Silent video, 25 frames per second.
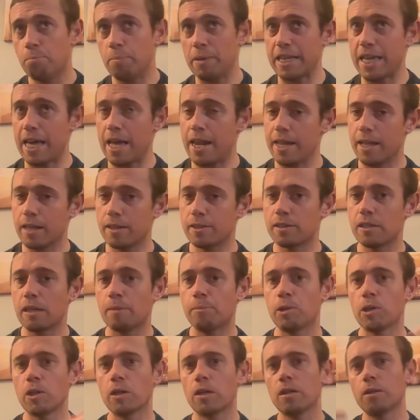beginning of
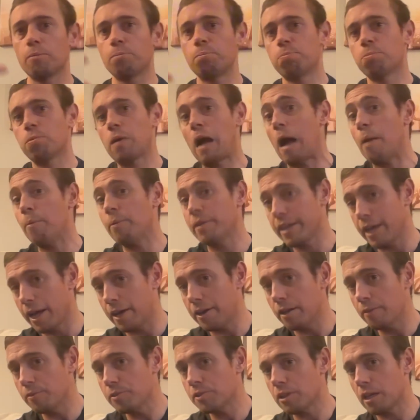summer, probably
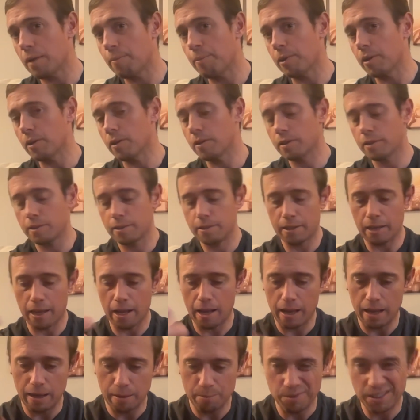end of summer,
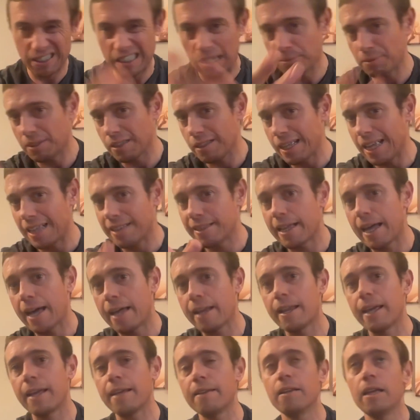something like
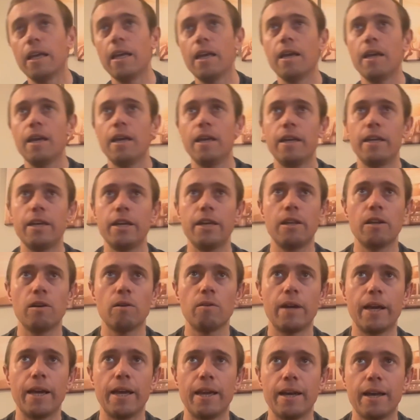that.
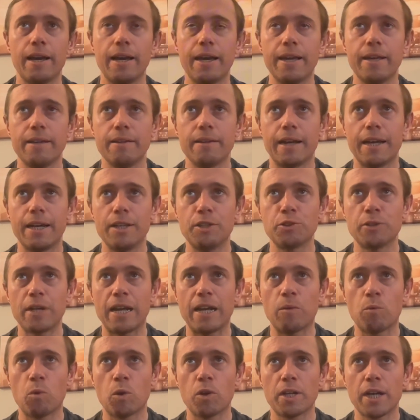I try
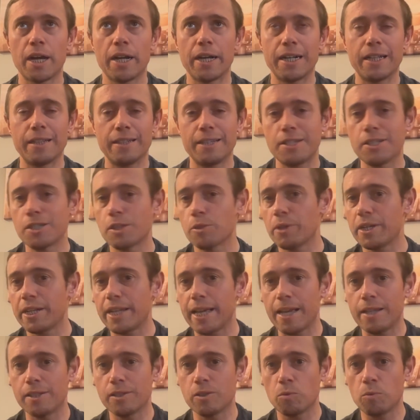to work on it at least 3
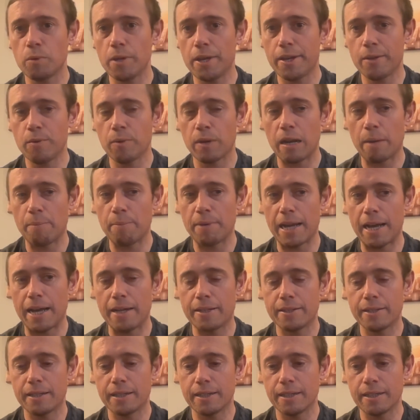days a week when I'm
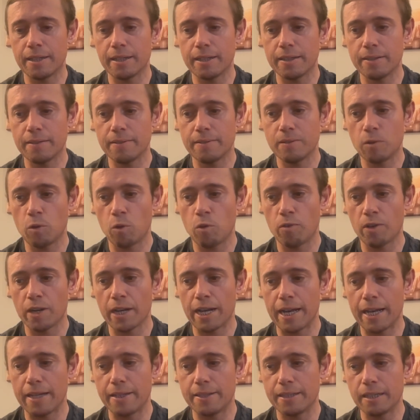not over
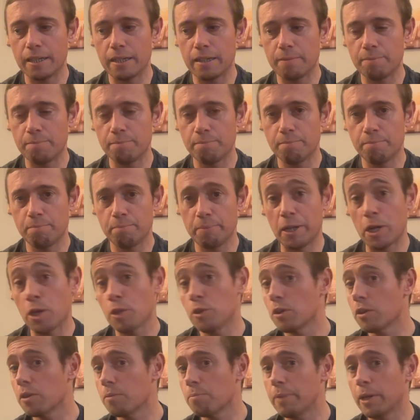at my
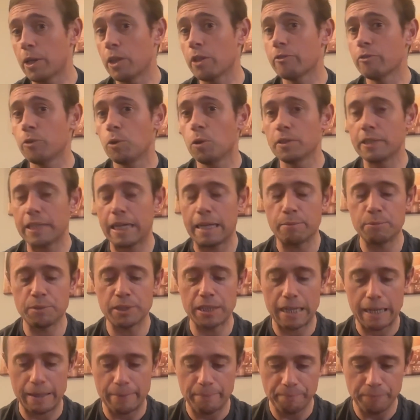other full time
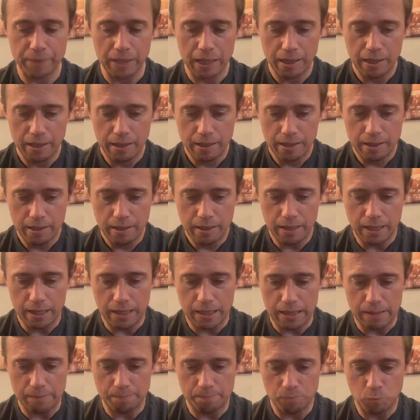job.
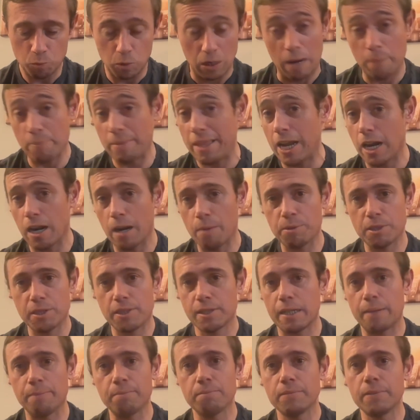When I'm there,
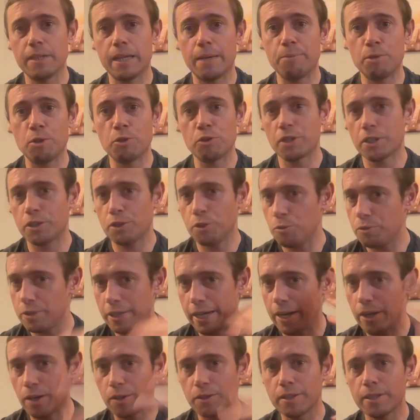I'm usually too
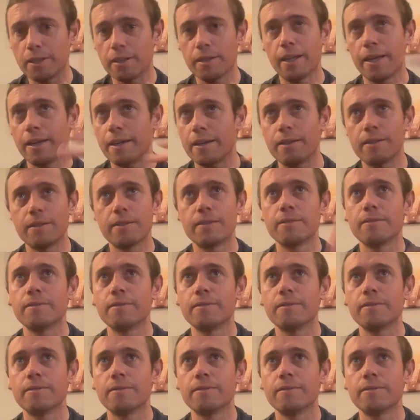tired to like